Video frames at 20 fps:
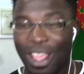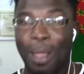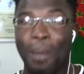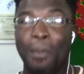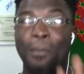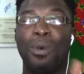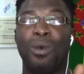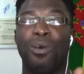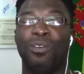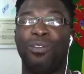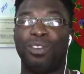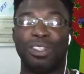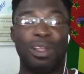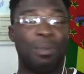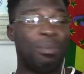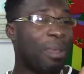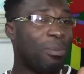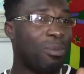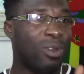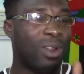Both.
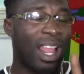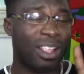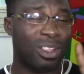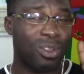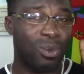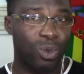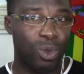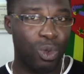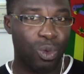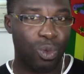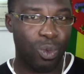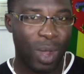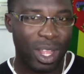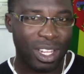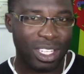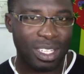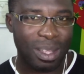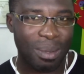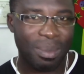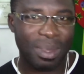Sometimes you like to, you
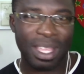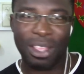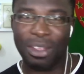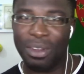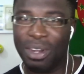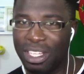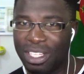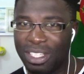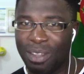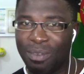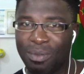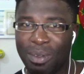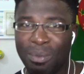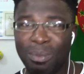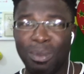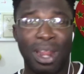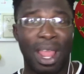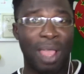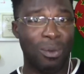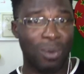want something, you need something,
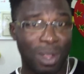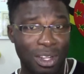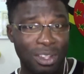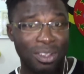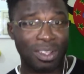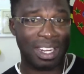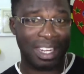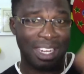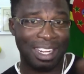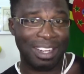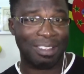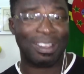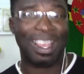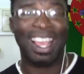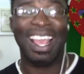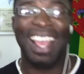but I want you and I need you.